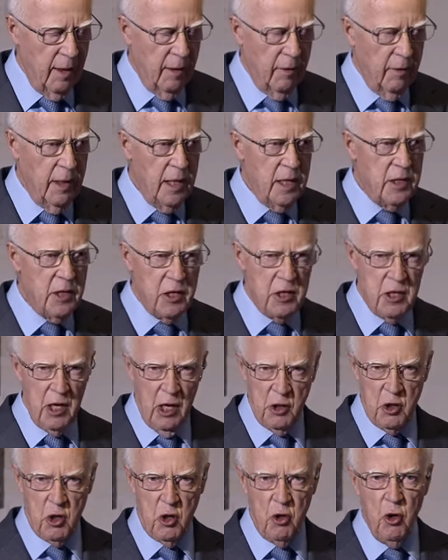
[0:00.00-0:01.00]
These are
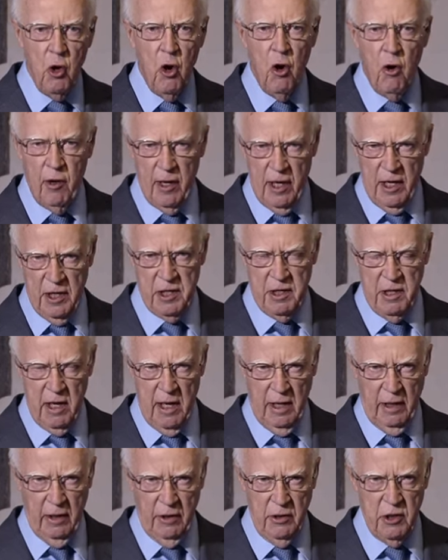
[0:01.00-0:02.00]
such glorious
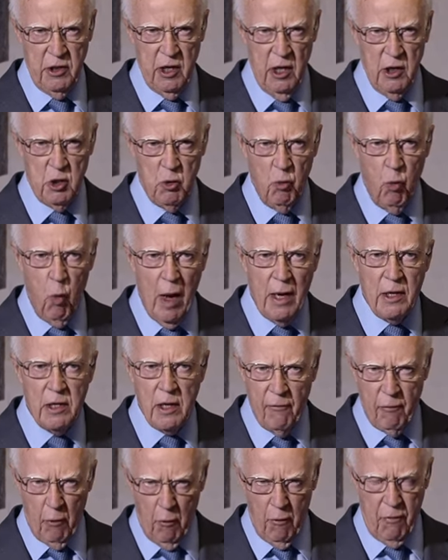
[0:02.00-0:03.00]
things, such
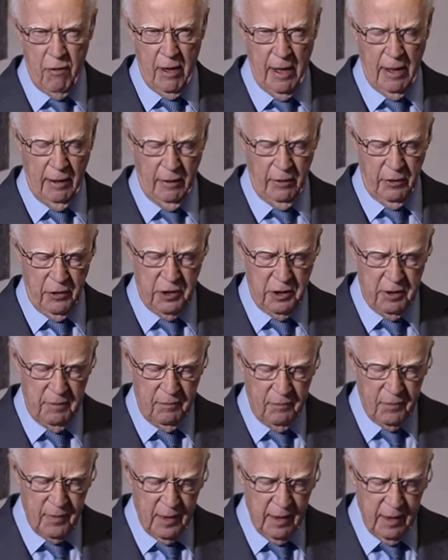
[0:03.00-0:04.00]
wonderful things.
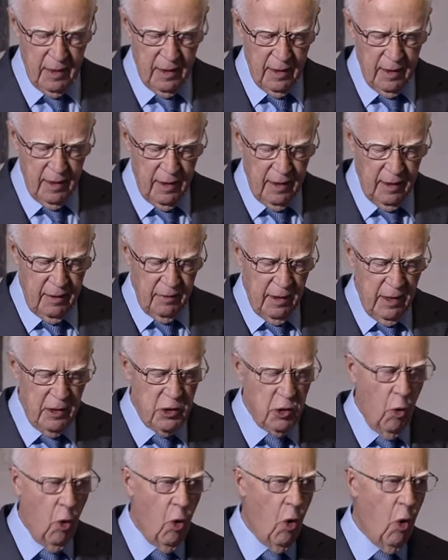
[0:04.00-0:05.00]
There's
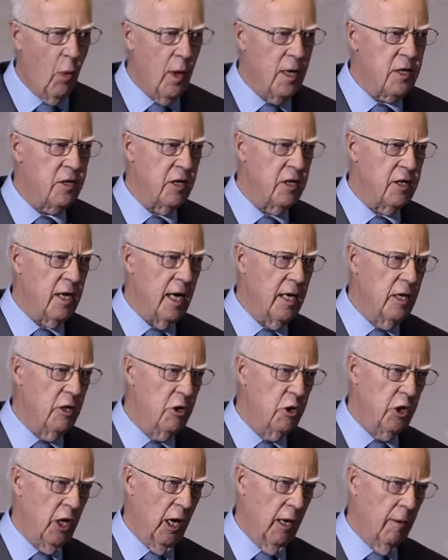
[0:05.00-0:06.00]
always the
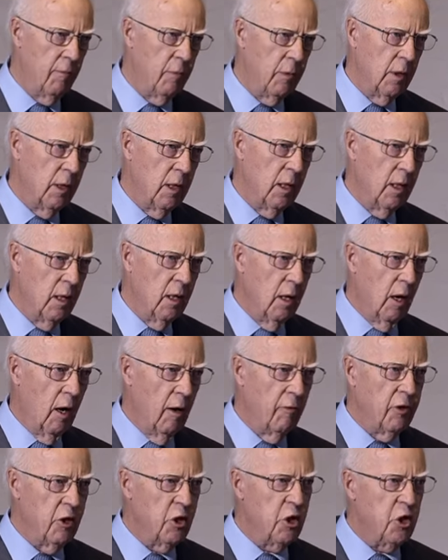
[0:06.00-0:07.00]
danger
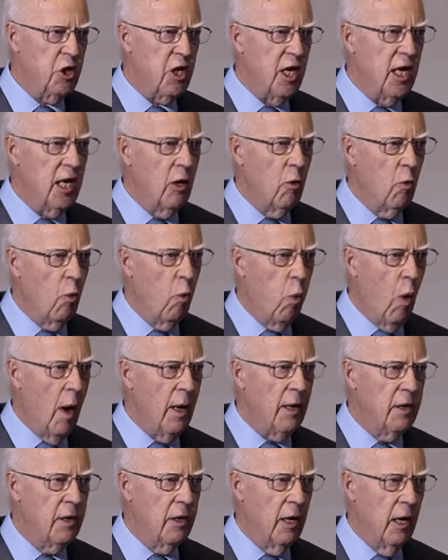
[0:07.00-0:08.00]
of the sheer
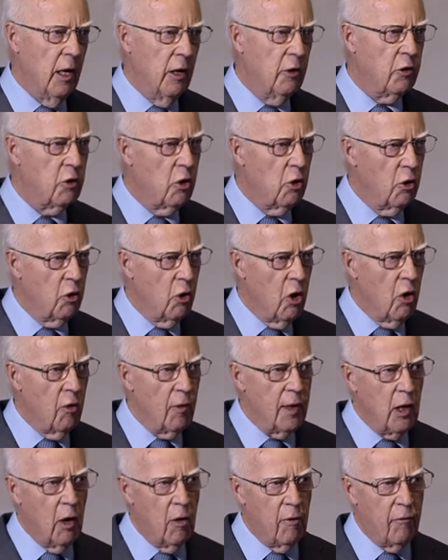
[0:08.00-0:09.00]
wonder and
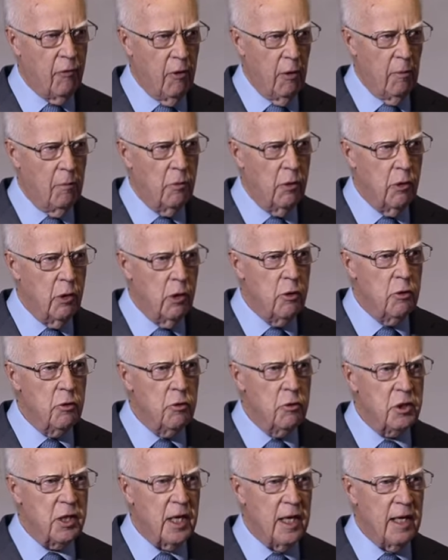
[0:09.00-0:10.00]
glory of them
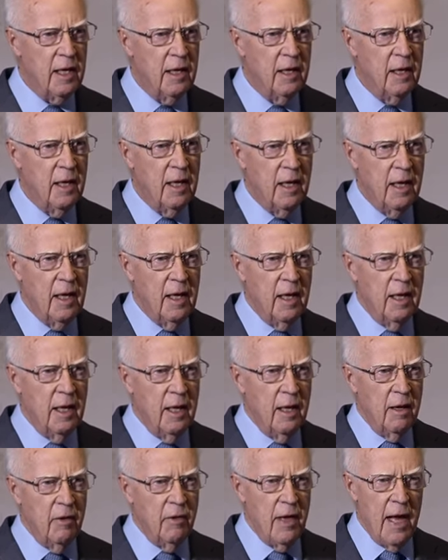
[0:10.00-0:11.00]
losing
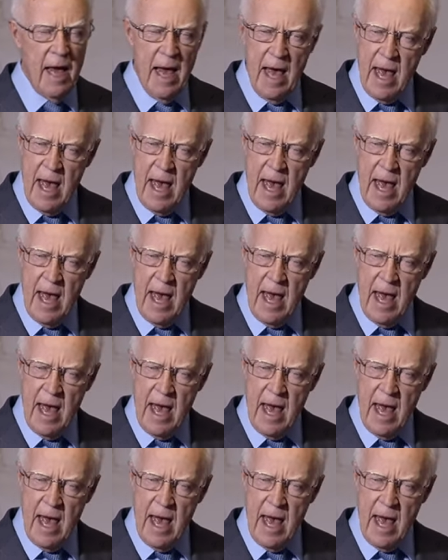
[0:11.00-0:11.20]
their